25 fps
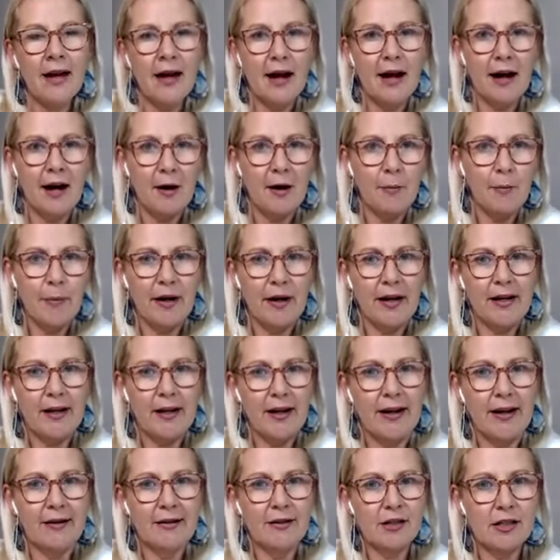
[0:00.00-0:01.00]
But
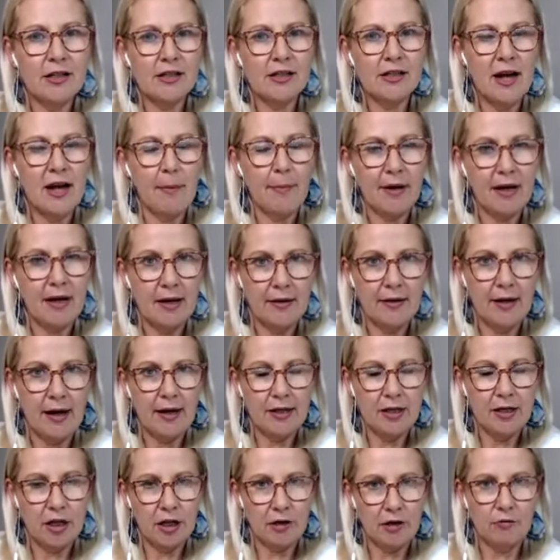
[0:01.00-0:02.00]
again, just tapping in
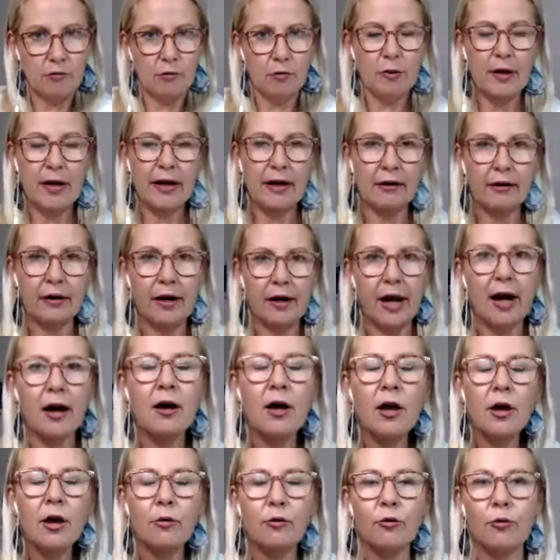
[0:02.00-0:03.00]
that general area
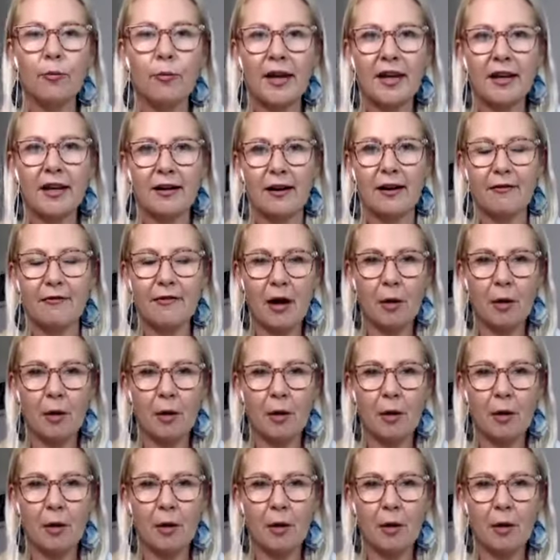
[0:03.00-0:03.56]
will be enough.